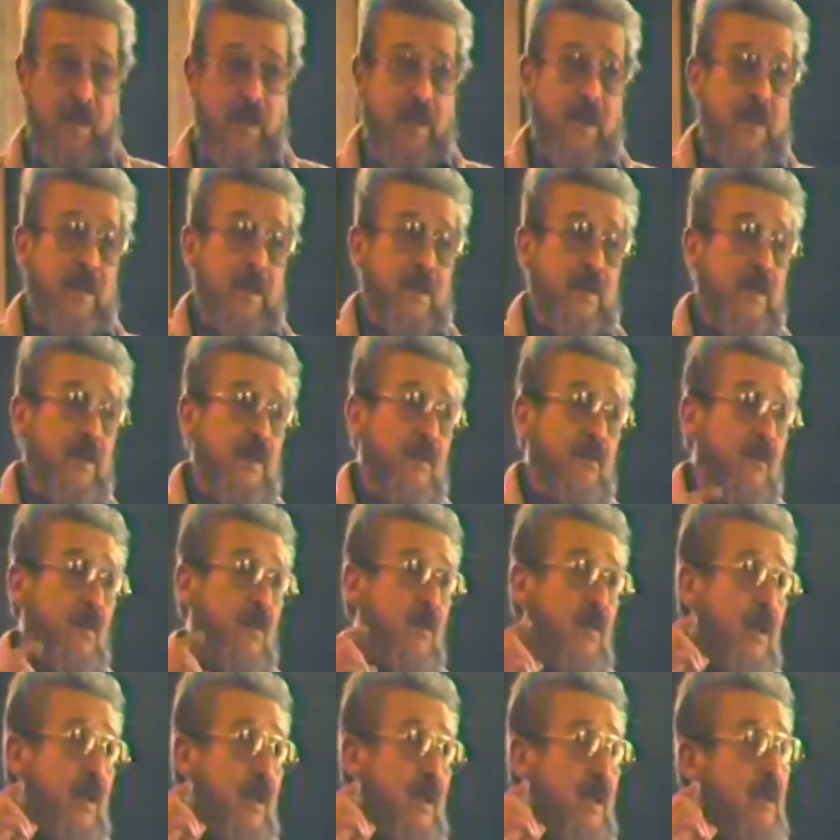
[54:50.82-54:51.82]
She wrote
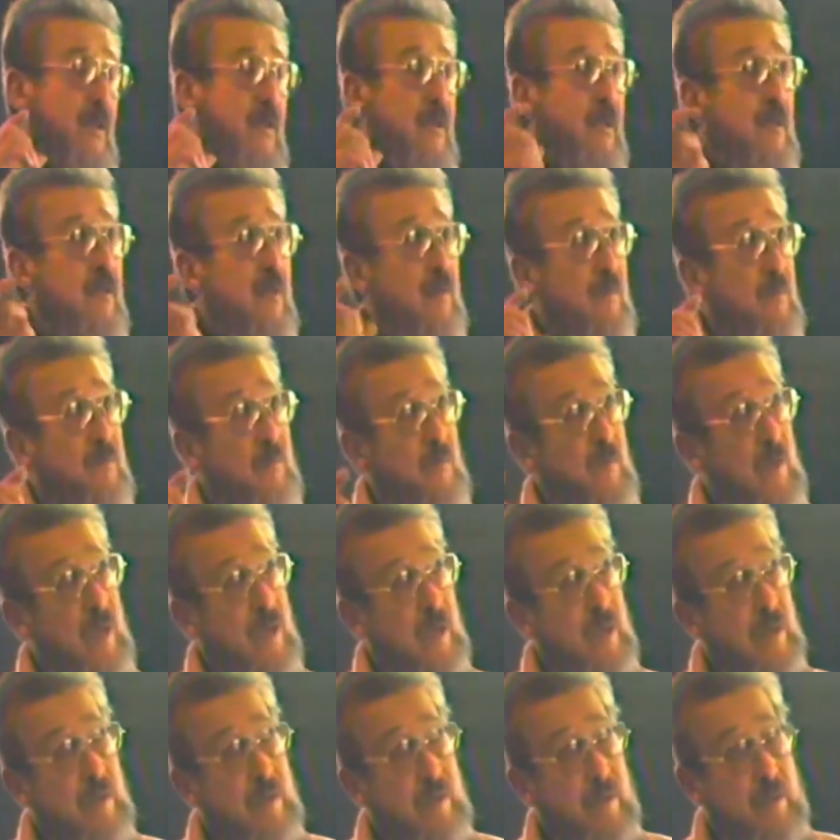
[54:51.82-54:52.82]
did
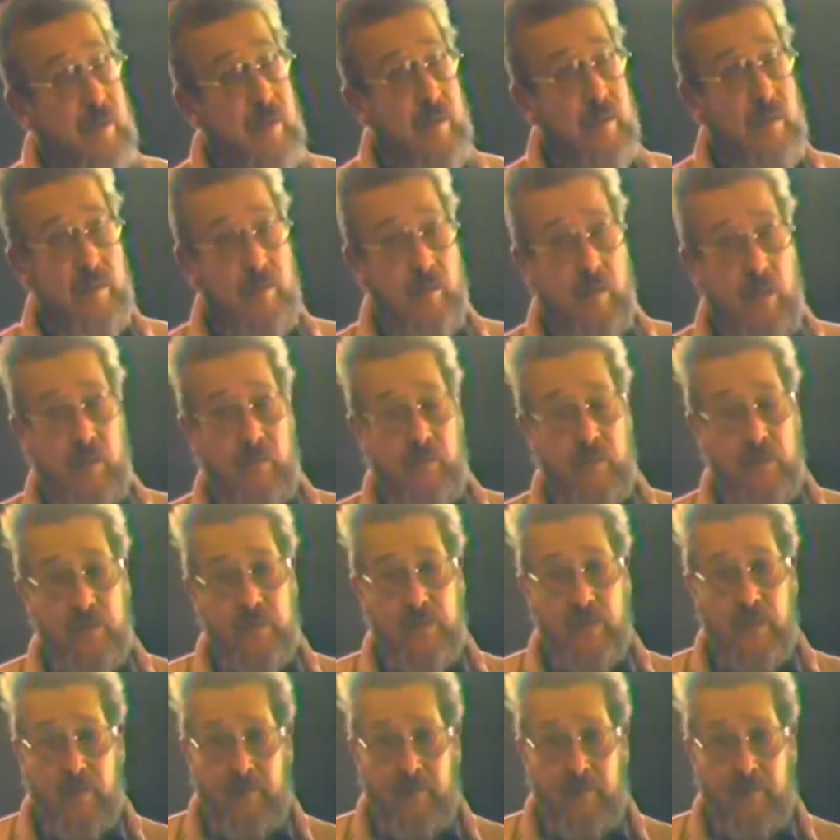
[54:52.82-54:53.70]
the graphics